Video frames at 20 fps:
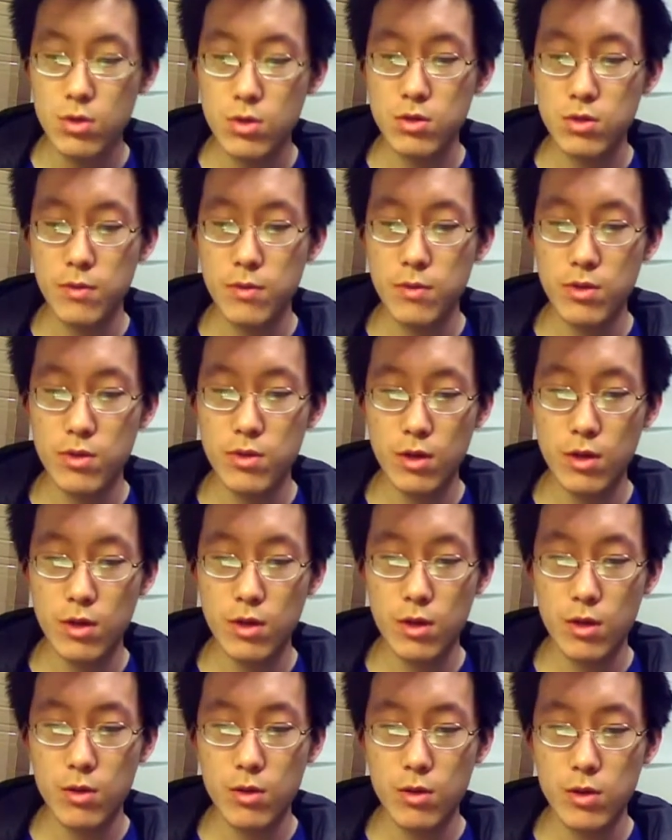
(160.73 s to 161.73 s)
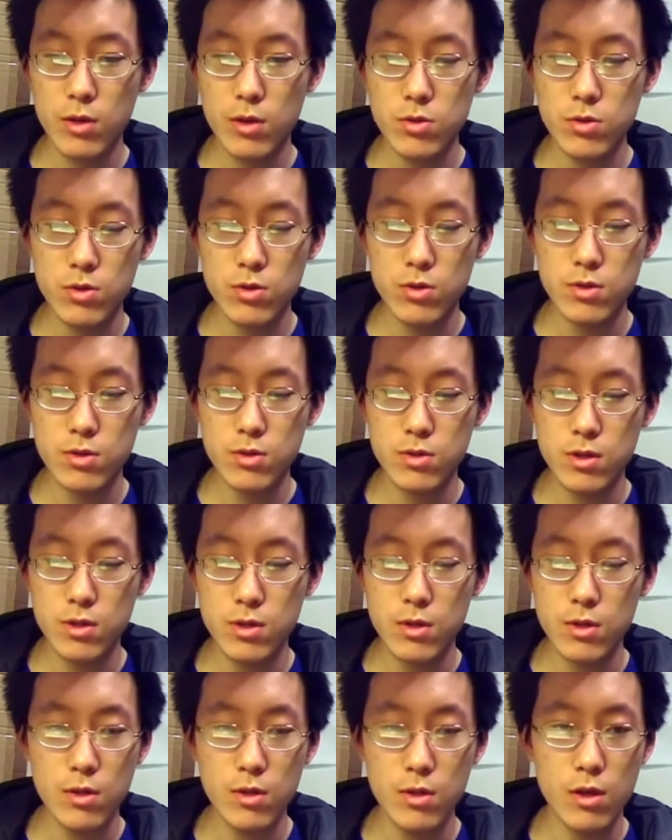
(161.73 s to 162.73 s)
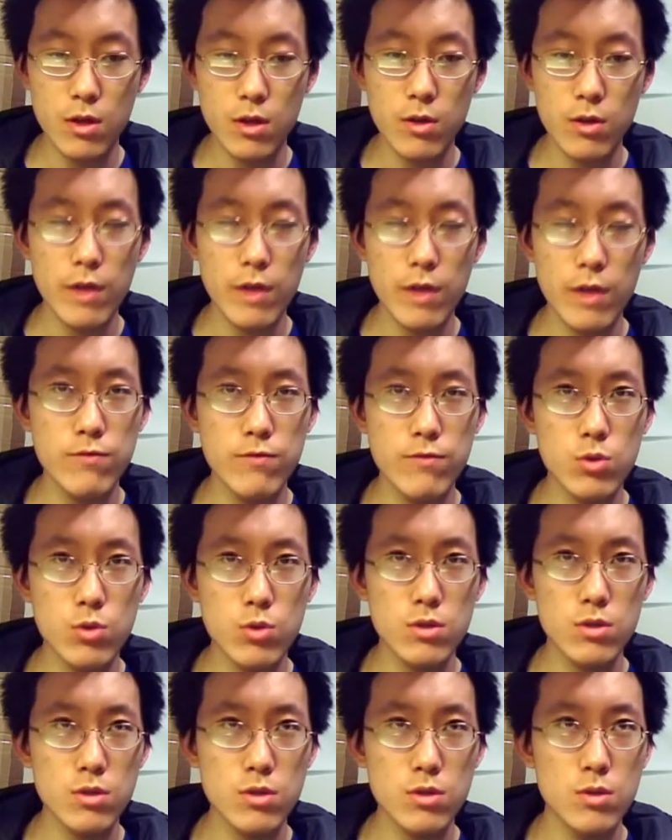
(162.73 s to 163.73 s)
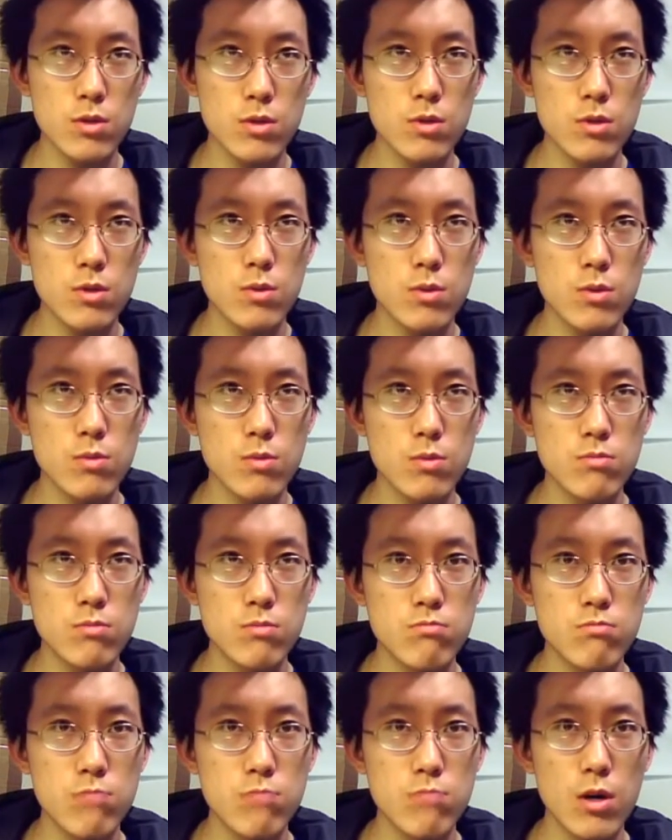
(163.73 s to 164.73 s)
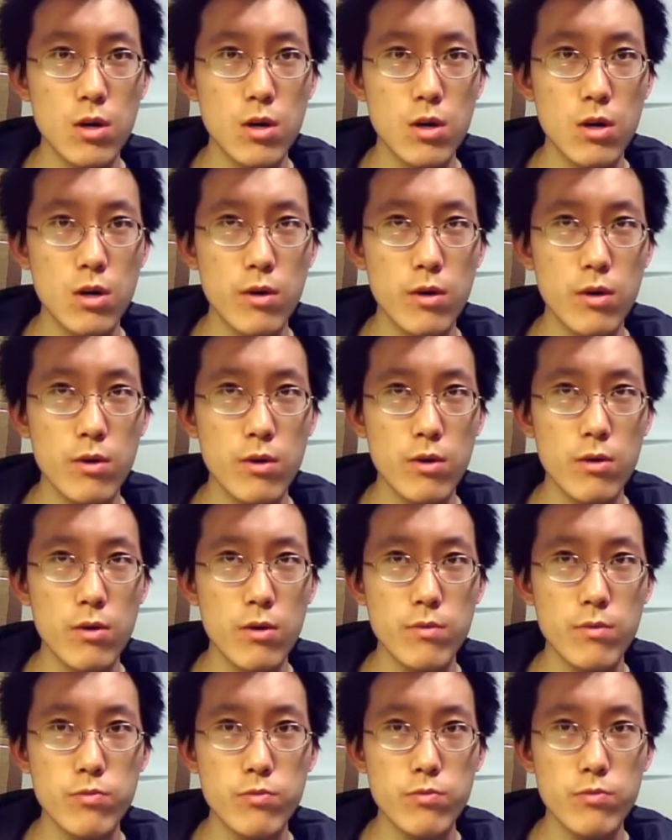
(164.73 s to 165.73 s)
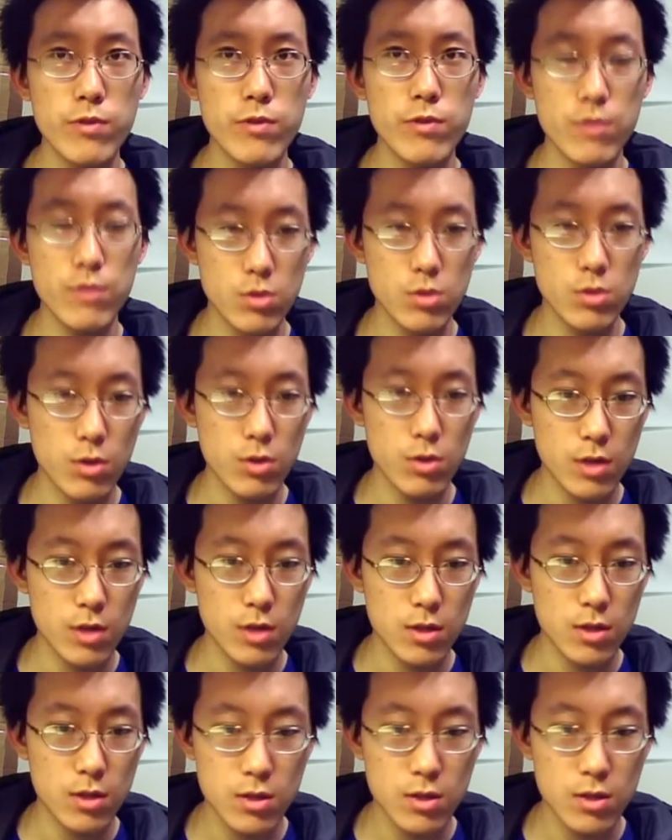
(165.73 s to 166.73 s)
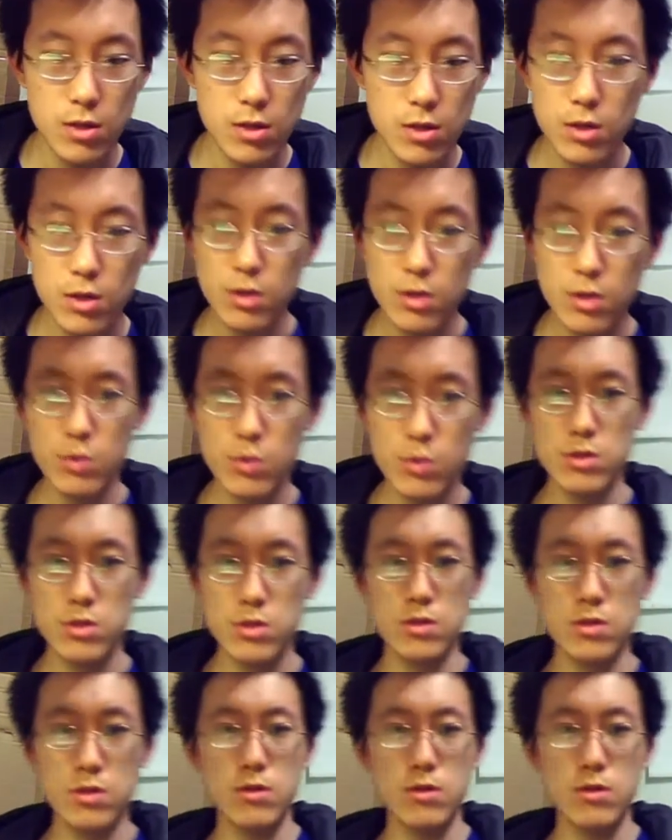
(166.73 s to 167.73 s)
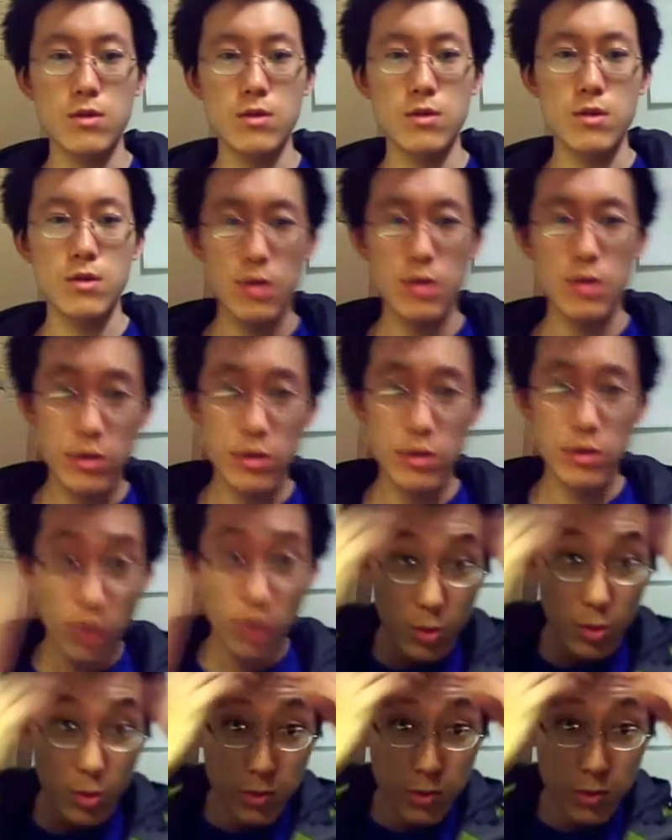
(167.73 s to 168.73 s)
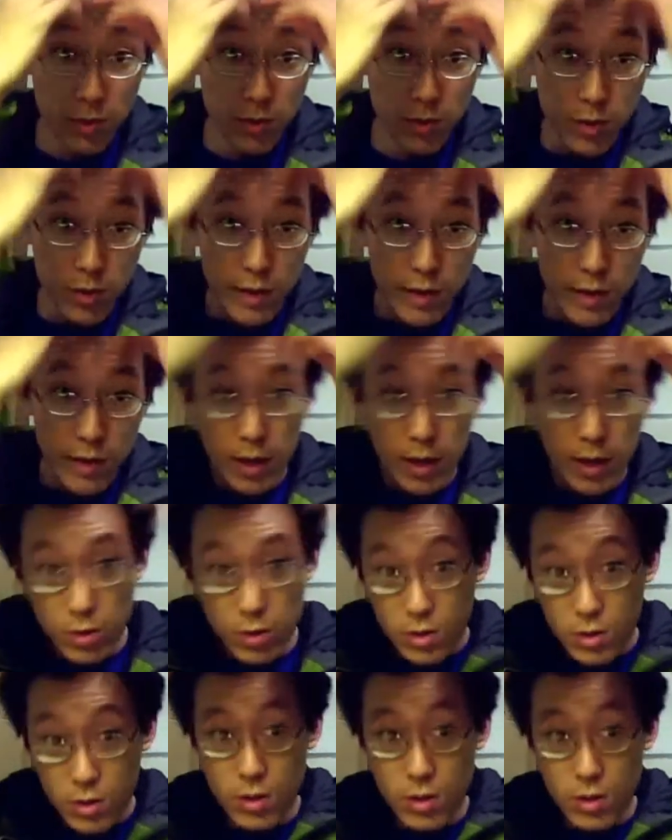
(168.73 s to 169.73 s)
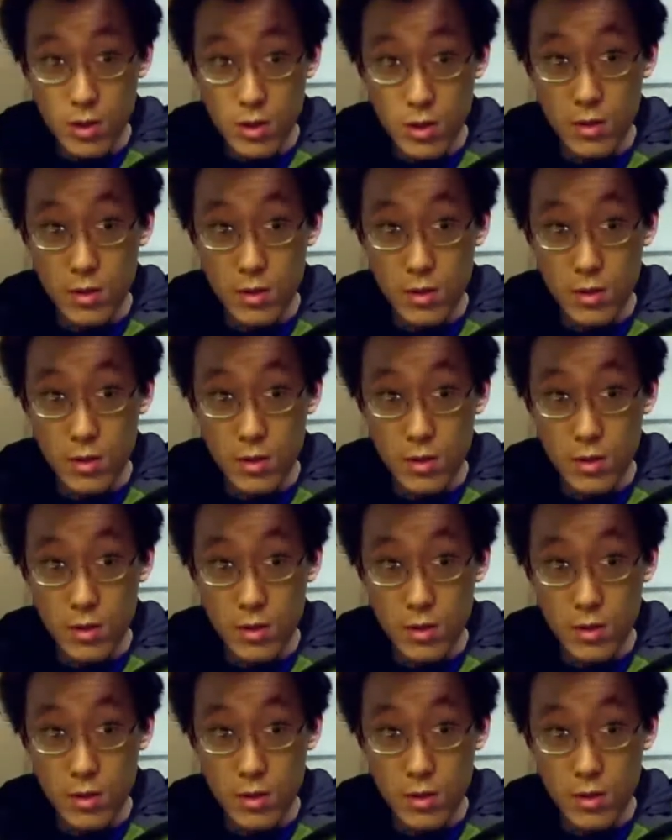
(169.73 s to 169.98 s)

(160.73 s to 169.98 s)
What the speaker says: So I've been thinking, okay, so there's the left dorsal prefrontal cortex, which I thought would be around